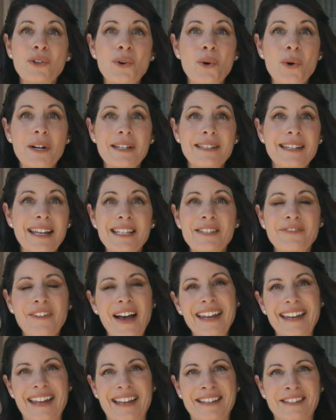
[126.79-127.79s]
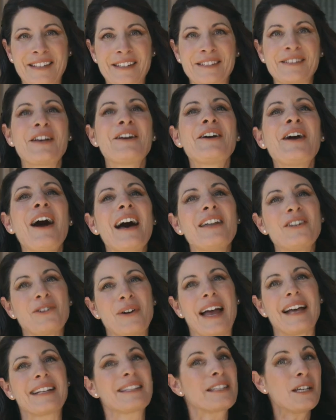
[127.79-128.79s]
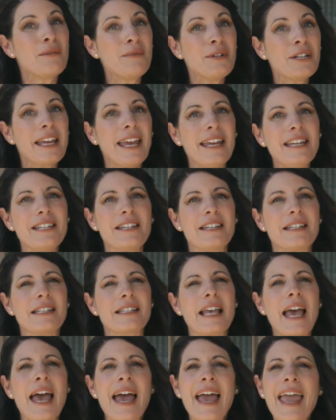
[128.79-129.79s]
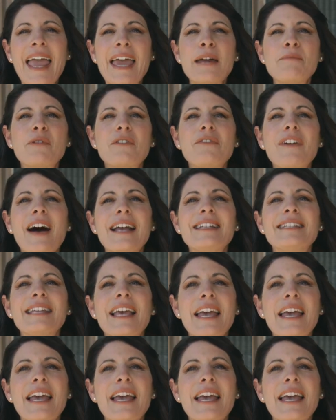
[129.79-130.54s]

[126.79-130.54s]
coordinates finances, contracts, communications, and provides